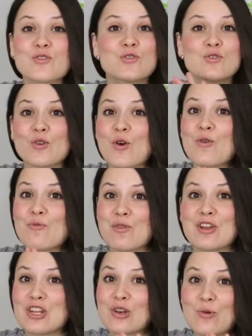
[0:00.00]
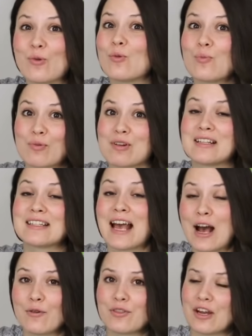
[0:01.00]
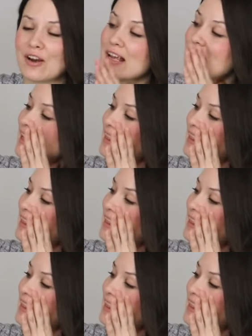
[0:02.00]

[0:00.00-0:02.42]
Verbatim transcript: so many cool prints out there.